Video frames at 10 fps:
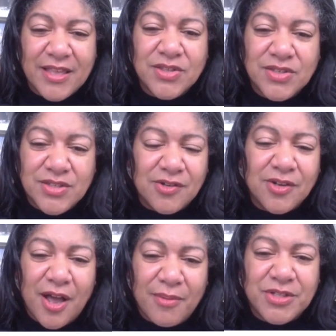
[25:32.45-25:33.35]
and
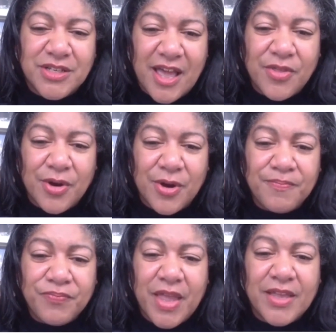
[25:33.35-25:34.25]
still come
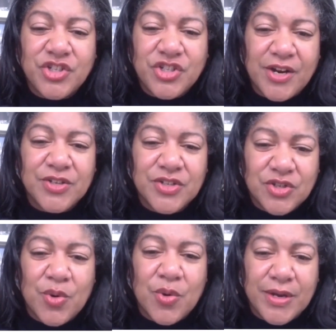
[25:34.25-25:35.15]
together and share
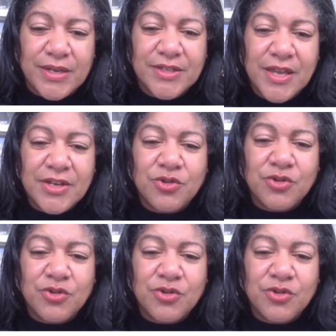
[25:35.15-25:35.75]
stories